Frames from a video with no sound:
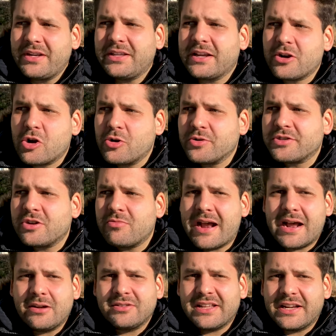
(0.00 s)
that goes
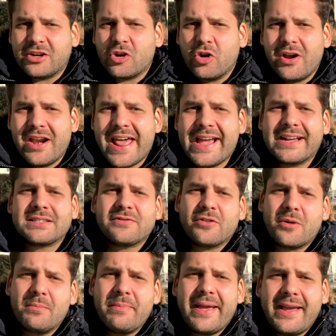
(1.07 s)
around and collects
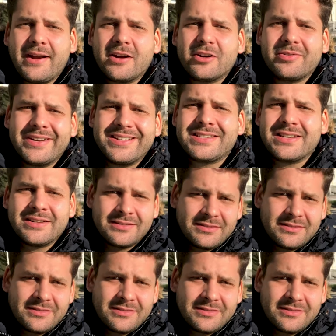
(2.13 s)
from bakeries